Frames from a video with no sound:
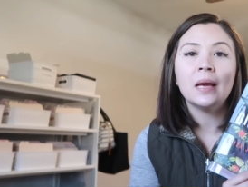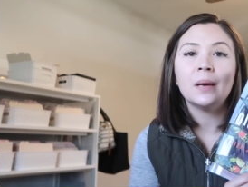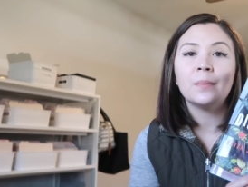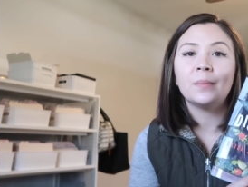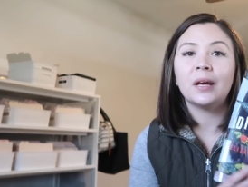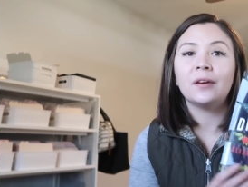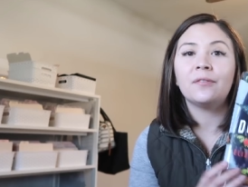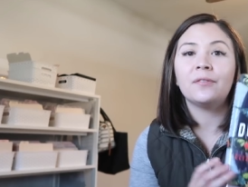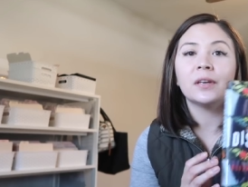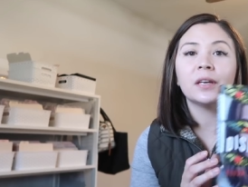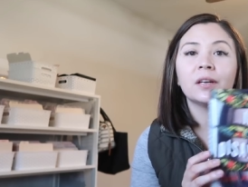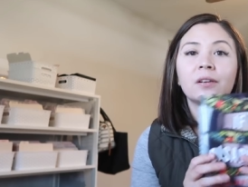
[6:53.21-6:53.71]
but
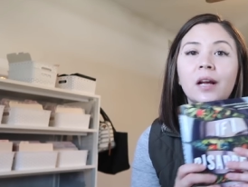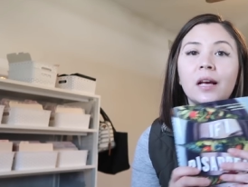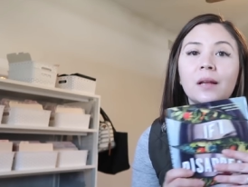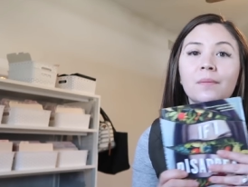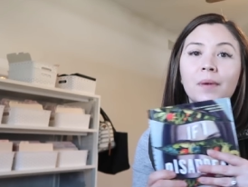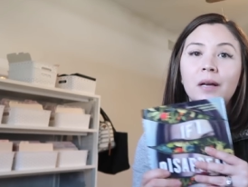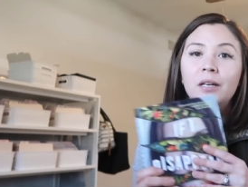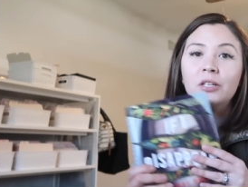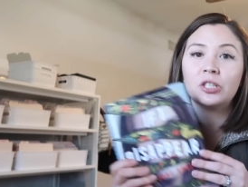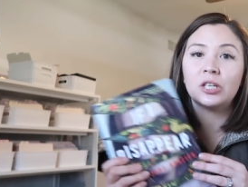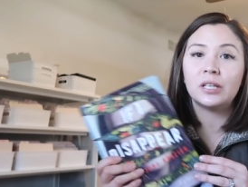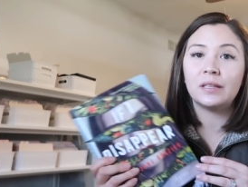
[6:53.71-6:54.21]
I figured I'd
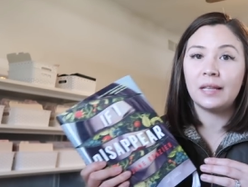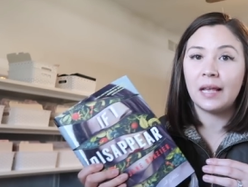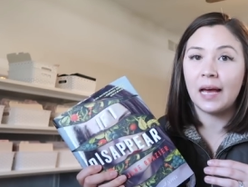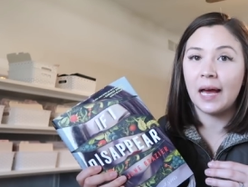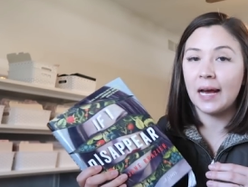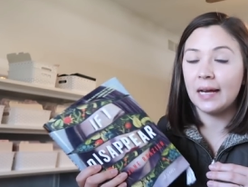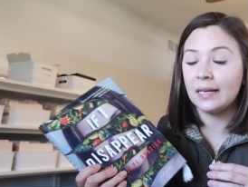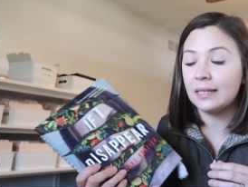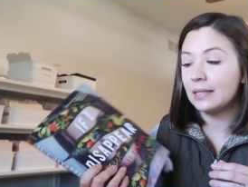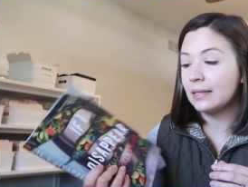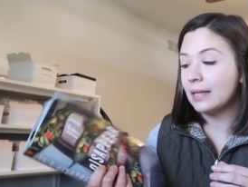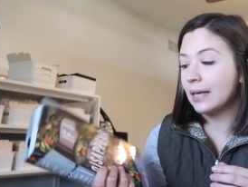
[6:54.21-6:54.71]
mention
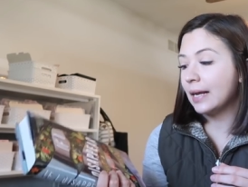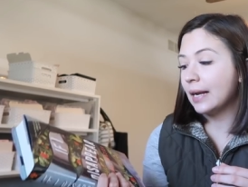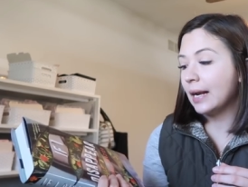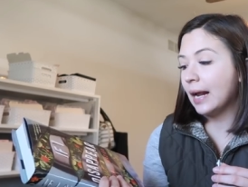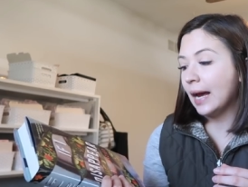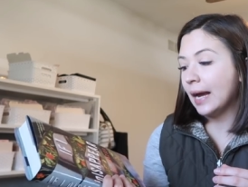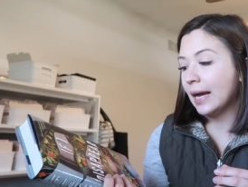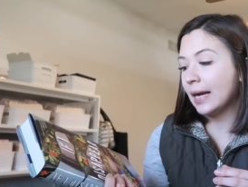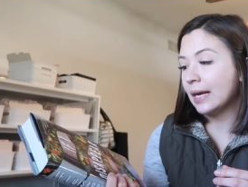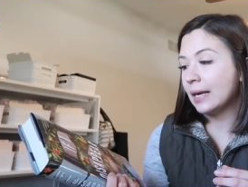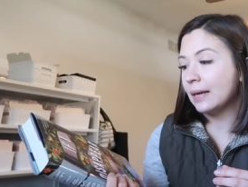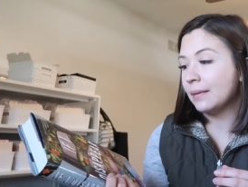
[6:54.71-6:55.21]
that, that
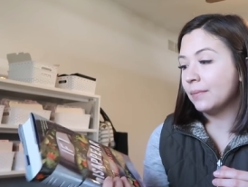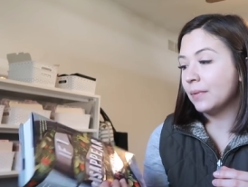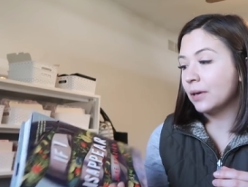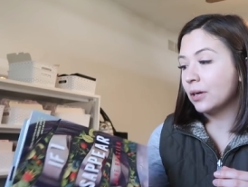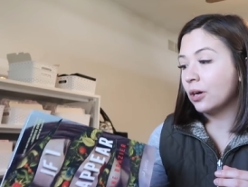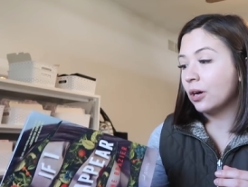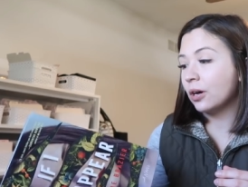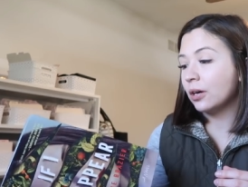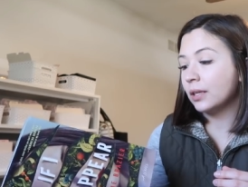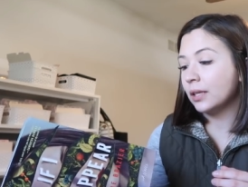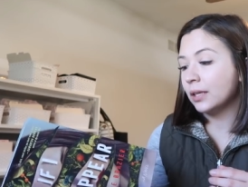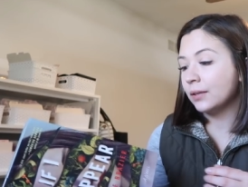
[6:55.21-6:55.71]
I am
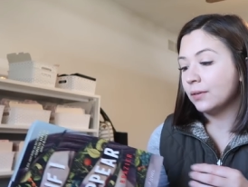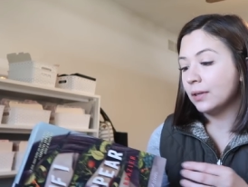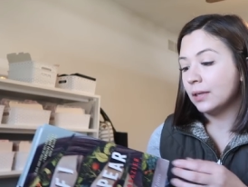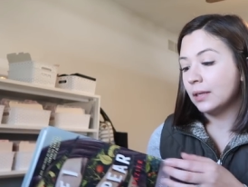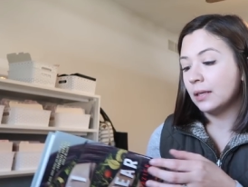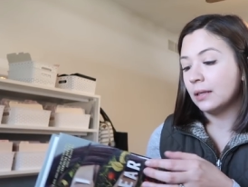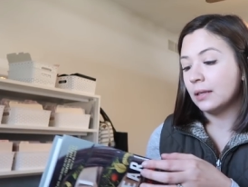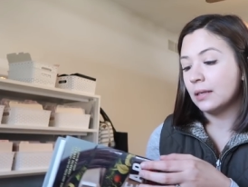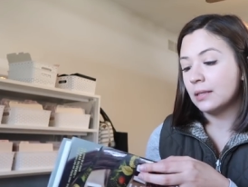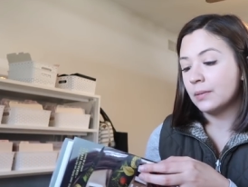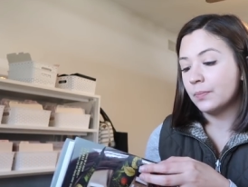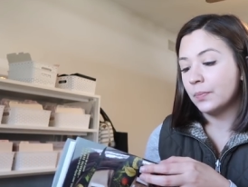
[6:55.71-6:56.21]
currently
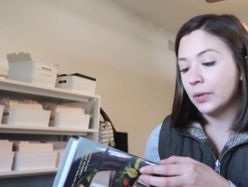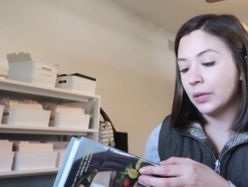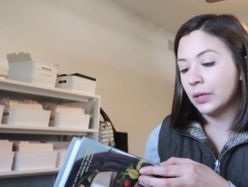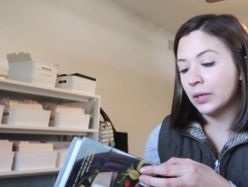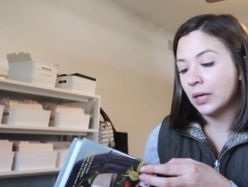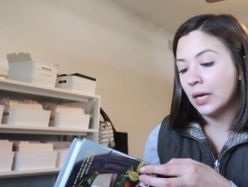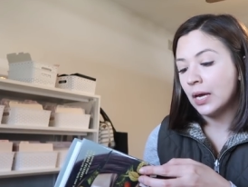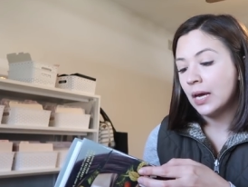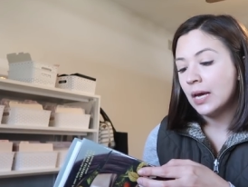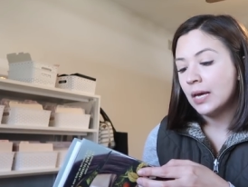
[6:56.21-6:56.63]
reading this book.